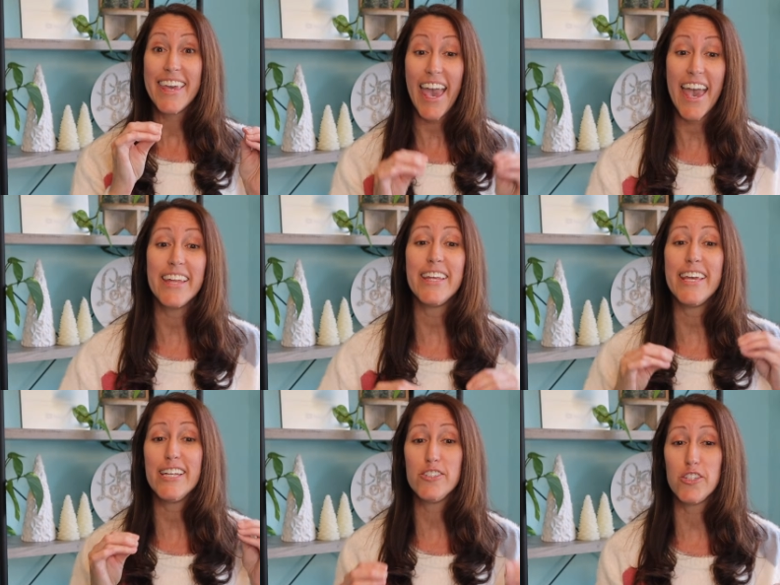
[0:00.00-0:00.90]
can
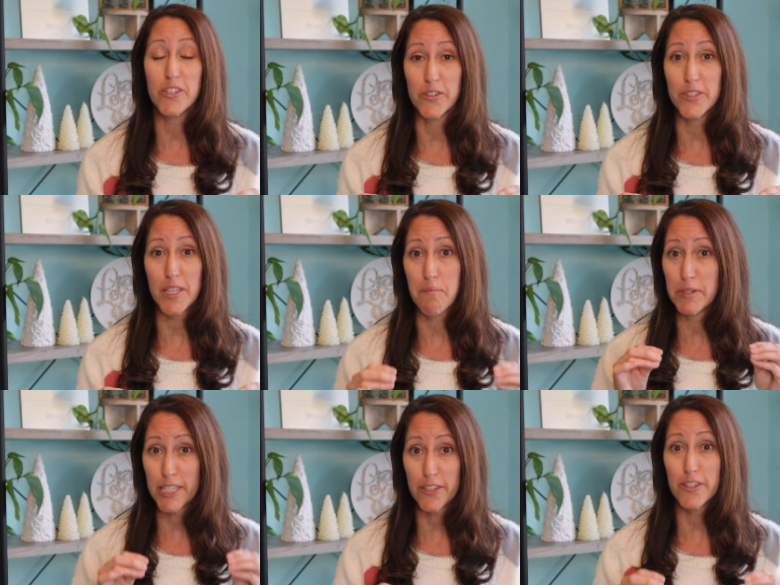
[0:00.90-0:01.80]
induce a
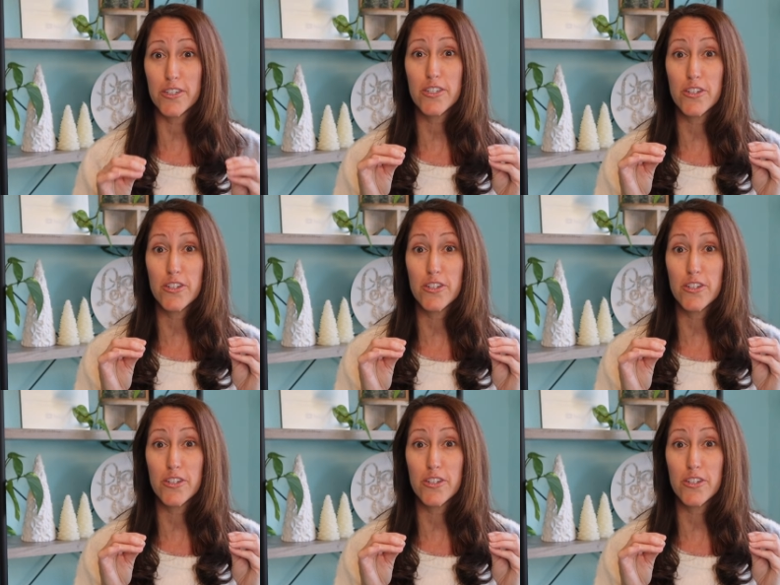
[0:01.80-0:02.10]
particular